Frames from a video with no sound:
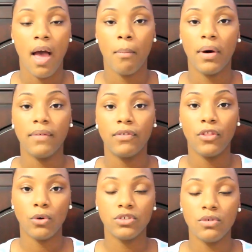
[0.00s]
But for
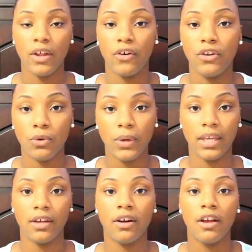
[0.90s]
those of you that are new
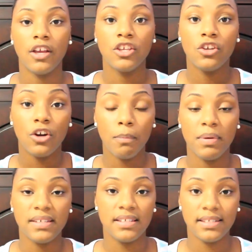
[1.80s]
here, your
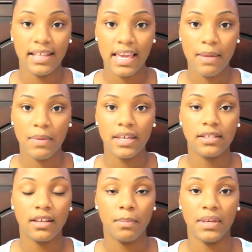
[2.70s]
business name is
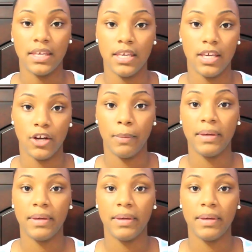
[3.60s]
going to be key here,